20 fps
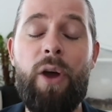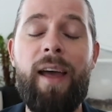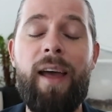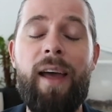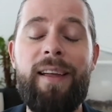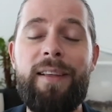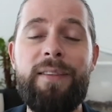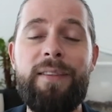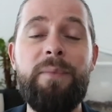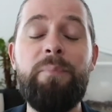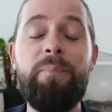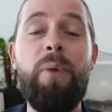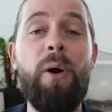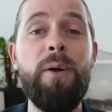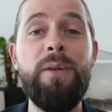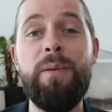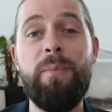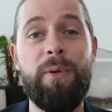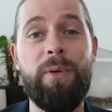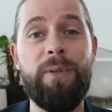It is
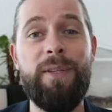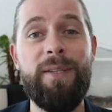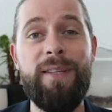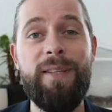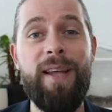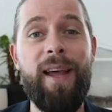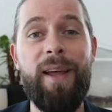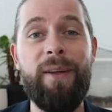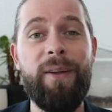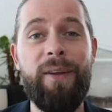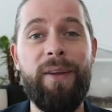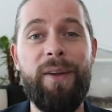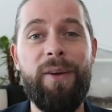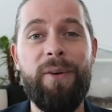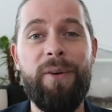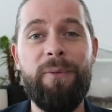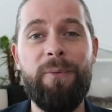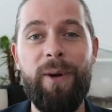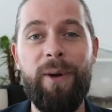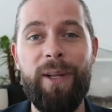impossible to say
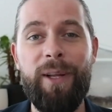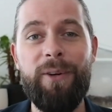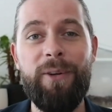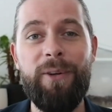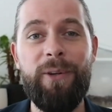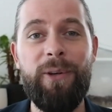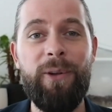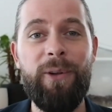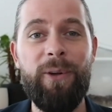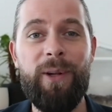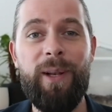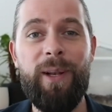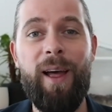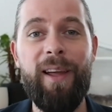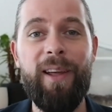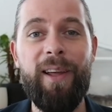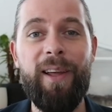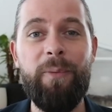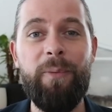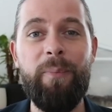what it could look
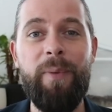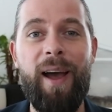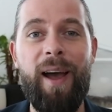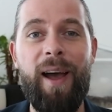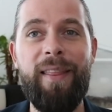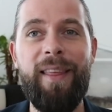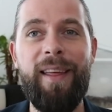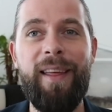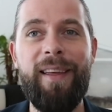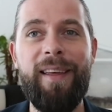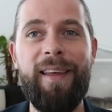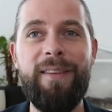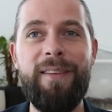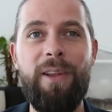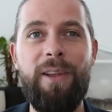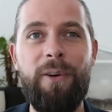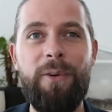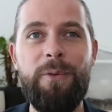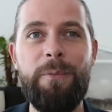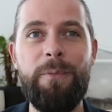like. But I think as
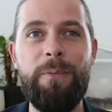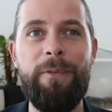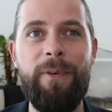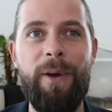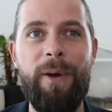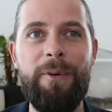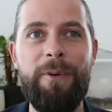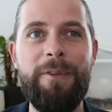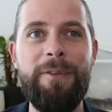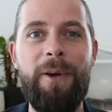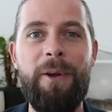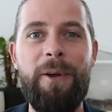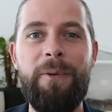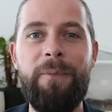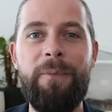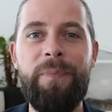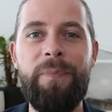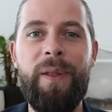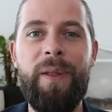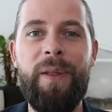long as we focus
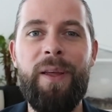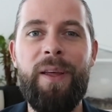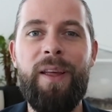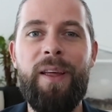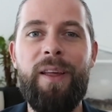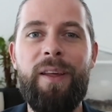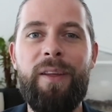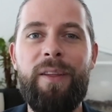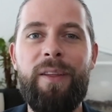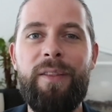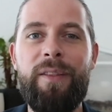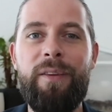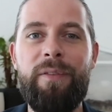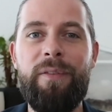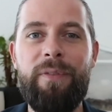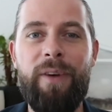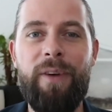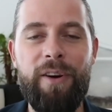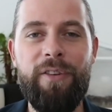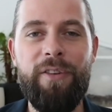on the
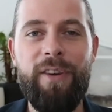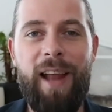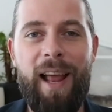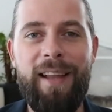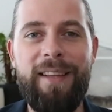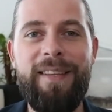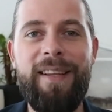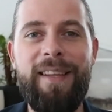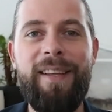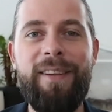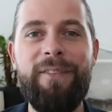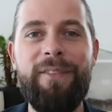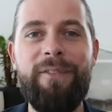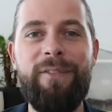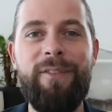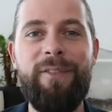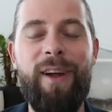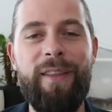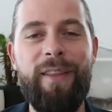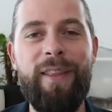functionality
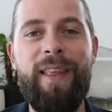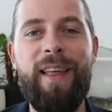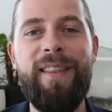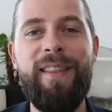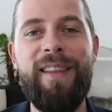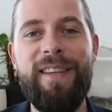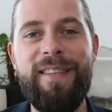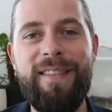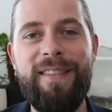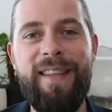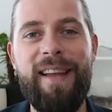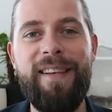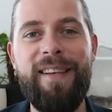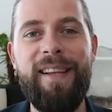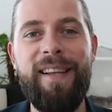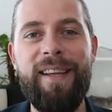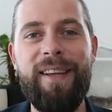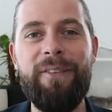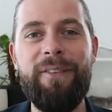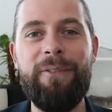rather than the
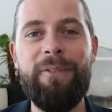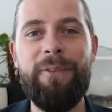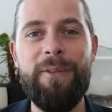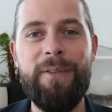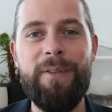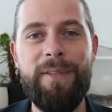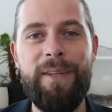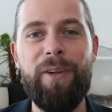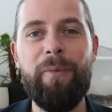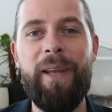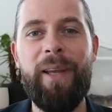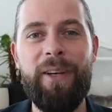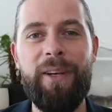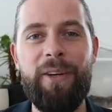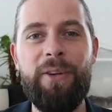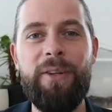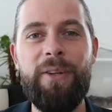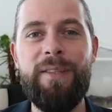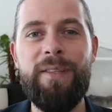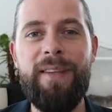aesthetic, we'll still be in
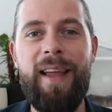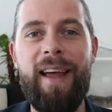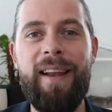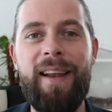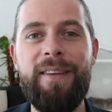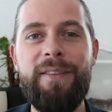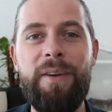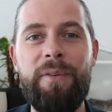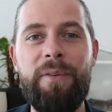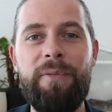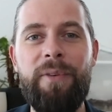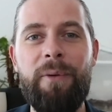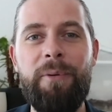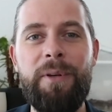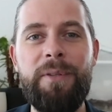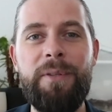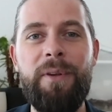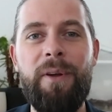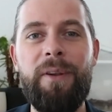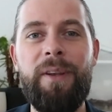good stead. So
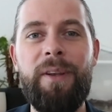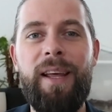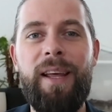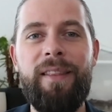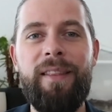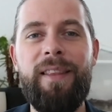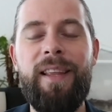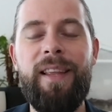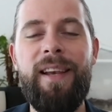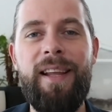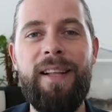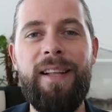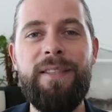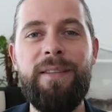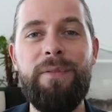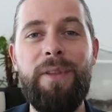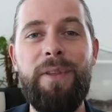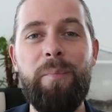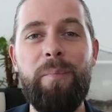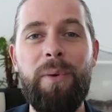focus on the needs
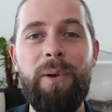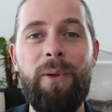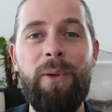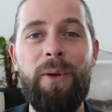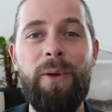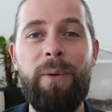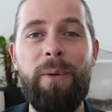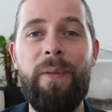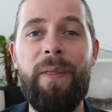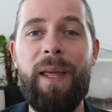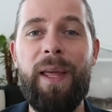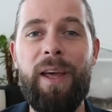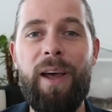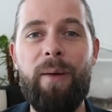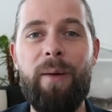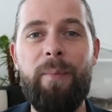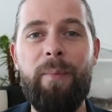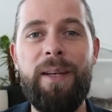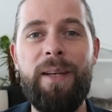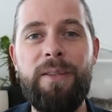of the employee when they
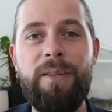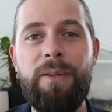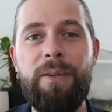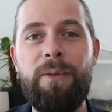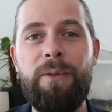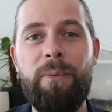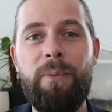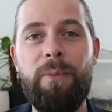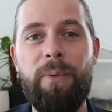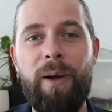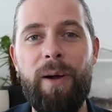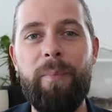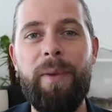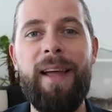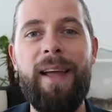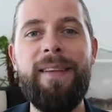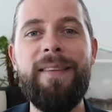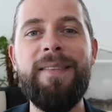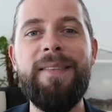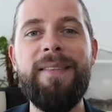come into the
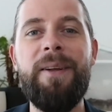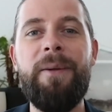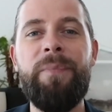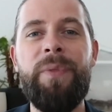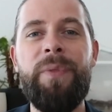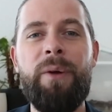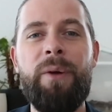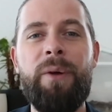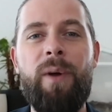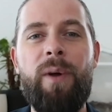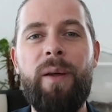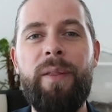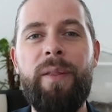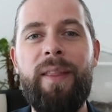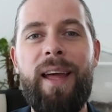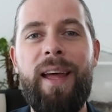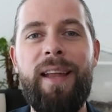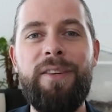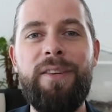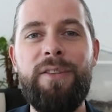workplace, rather
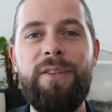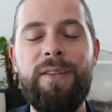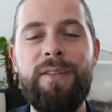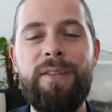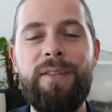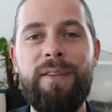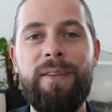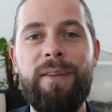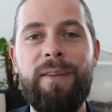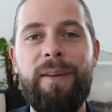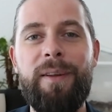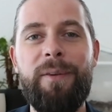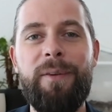than just